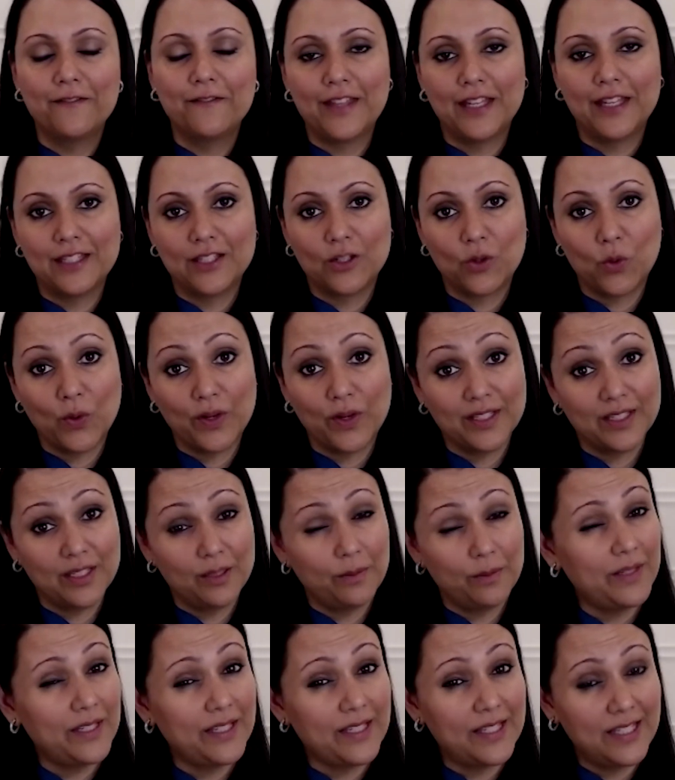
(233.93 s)
that's going to
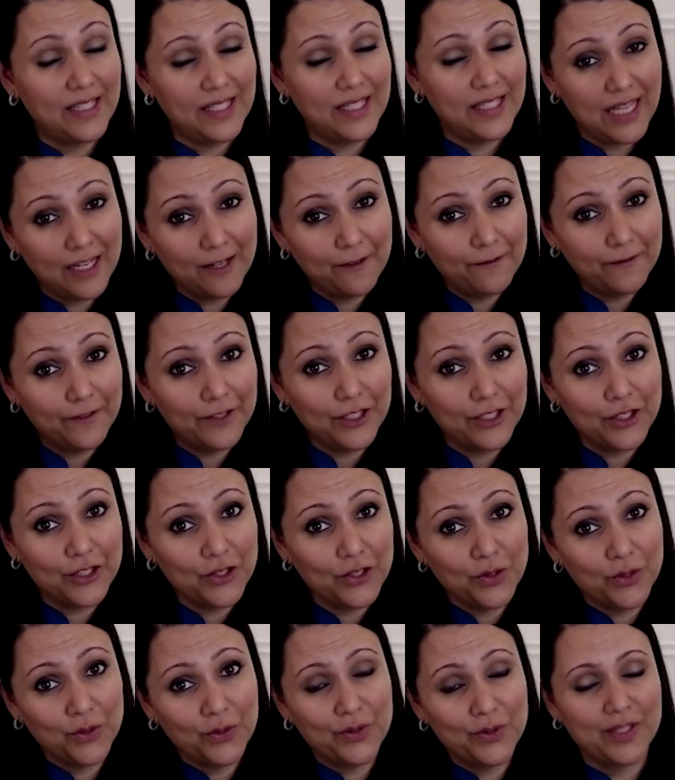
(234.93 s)
be safe to
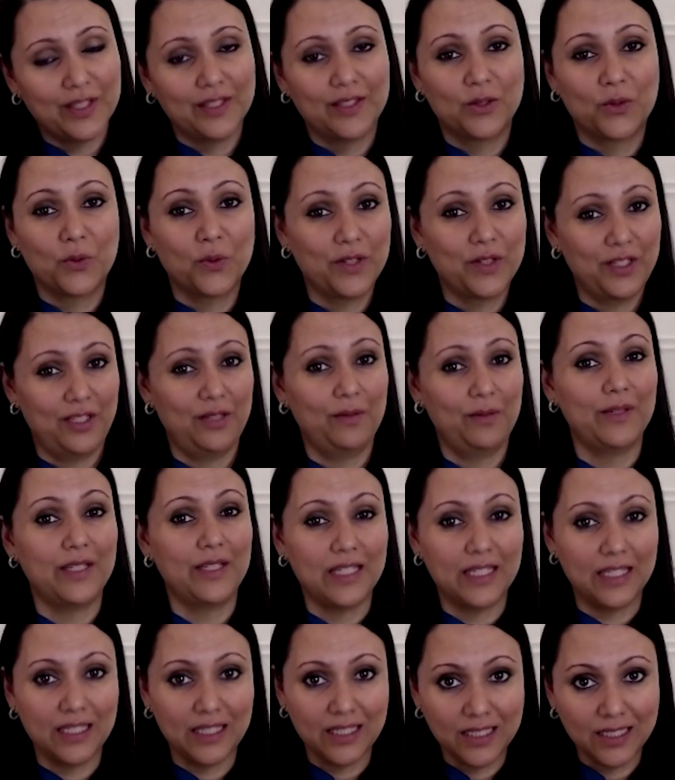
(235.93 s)
use that's going to be
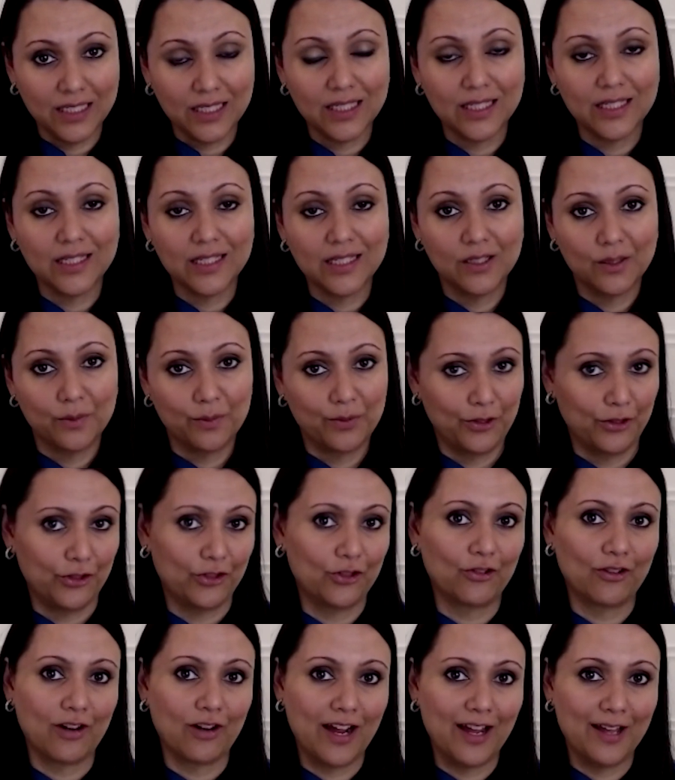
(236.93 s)
easy to
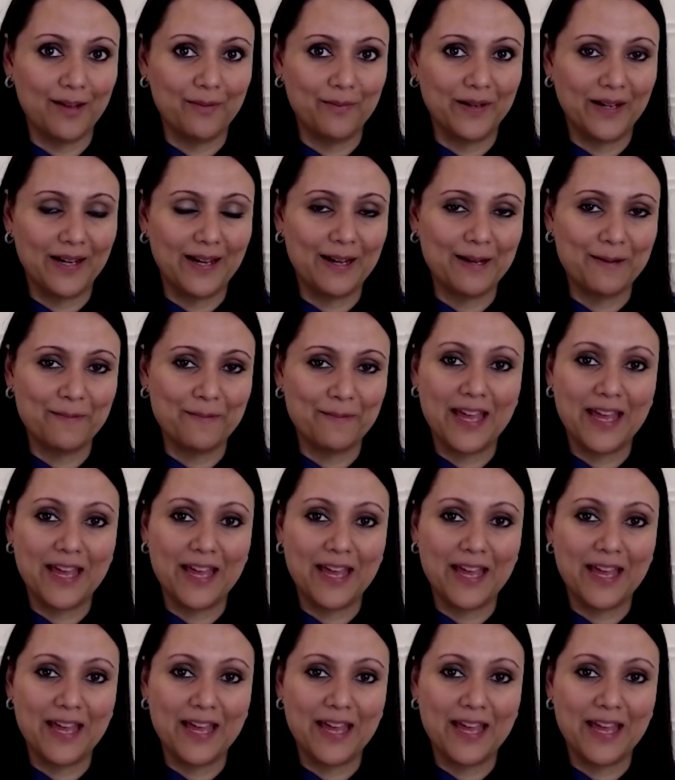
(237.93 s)
prescribe um,